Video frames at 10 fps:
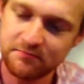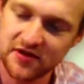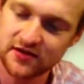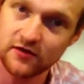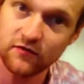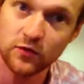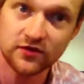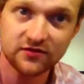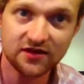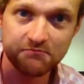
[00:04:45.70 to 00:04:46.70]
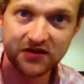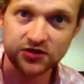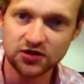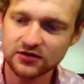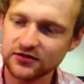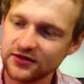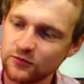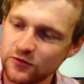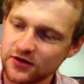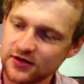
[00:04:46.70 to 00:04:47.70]
bit of water. See, big jug, little
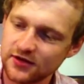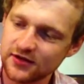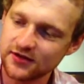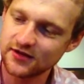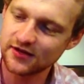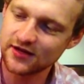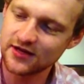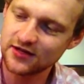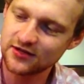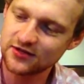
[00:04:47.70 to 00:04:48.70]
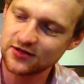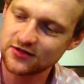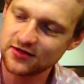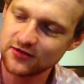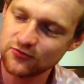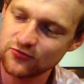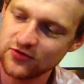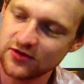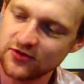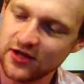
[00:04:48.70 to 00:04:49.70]
water. Just to
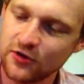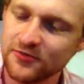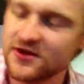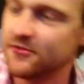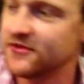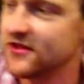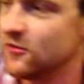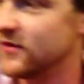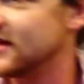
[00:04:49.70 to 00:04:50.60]
really open up and see what we